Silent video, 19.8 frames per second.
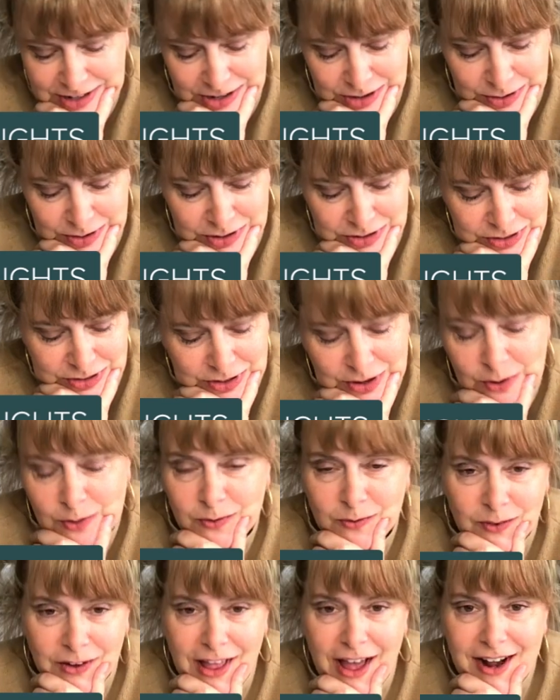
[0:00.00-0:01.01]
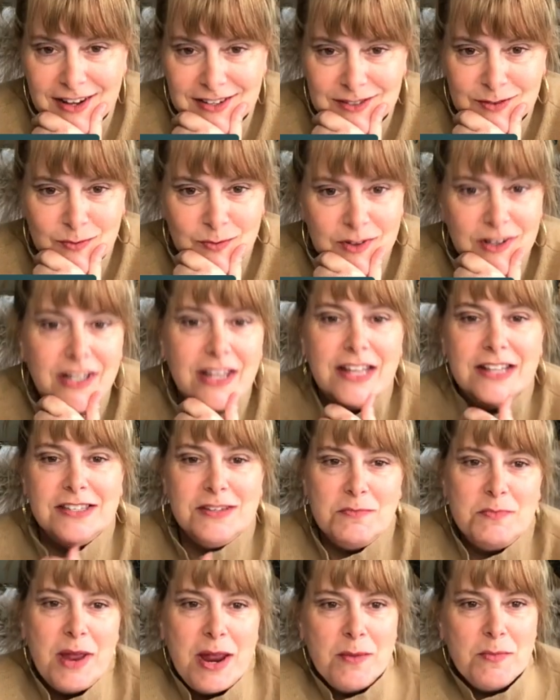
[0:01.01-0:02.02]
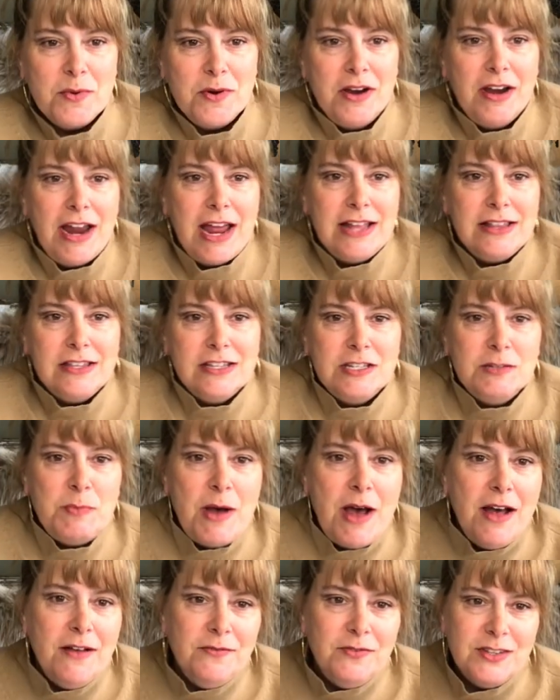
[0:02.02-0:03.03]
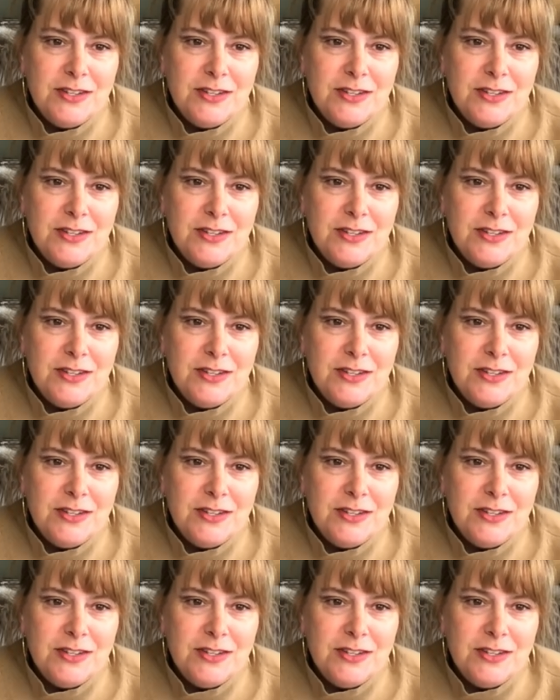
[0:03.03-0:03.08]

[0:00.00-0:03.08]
then you can just go and relax and get some pampering at the spa.